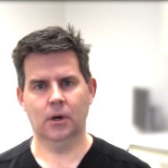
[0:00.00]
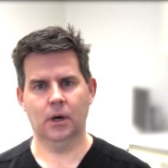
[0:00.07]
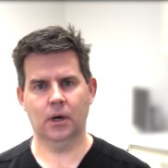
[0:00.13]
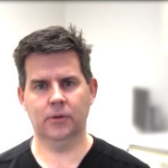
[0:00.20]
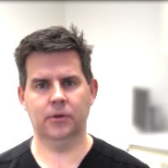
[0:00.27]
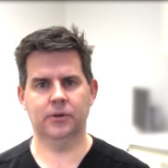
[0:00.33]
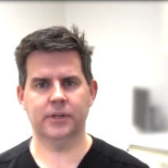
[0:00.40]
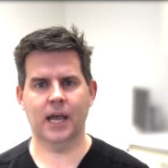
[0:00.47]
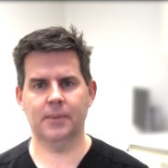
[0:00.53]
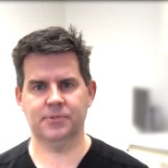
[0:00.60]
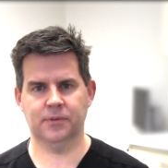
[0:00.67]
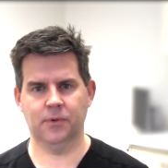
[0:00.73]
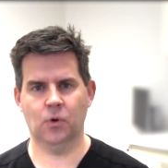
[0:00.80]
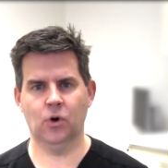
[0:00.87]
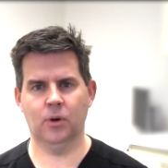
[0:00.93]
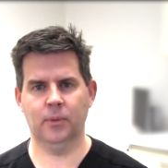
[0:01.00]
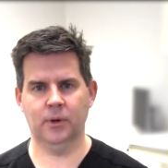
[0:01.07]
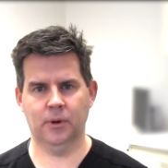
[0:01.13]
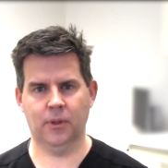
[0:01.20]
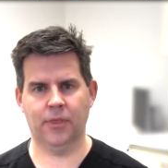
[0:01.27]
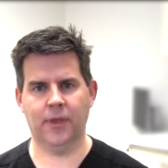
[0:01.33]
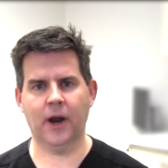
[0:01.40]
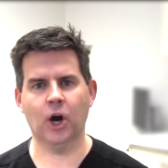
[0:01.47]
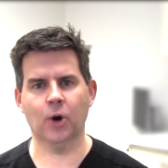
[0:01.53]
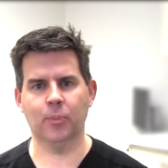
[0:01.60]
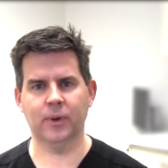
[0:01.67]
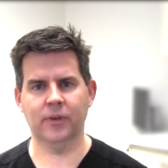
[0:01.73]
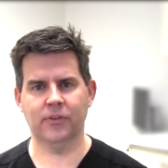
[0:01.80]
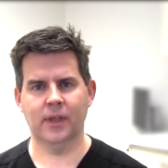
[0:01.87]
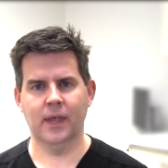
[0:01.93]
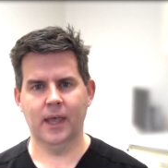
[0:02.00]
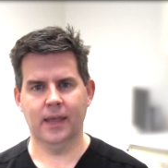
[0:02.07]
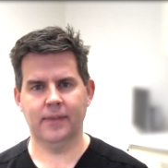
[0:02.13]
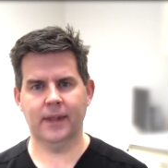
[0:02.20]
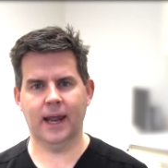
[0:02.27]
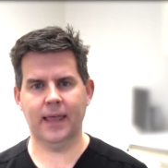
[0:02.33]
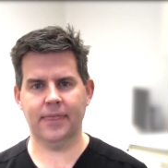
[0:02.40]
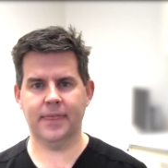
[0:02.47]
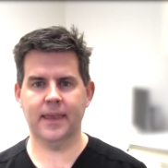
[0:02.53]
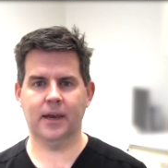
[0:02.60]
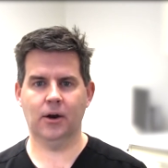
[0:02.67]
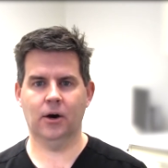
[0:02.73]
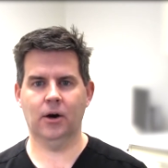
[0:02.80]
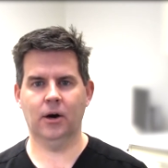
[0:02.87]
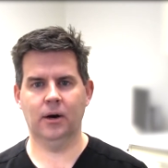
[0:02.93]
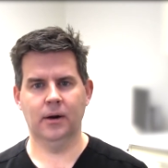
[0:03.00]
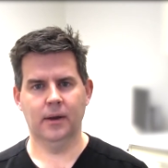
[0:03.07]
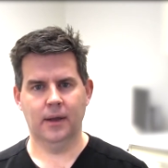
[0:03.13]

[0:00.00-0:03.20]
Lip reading: other types of hormonal therapies that I think are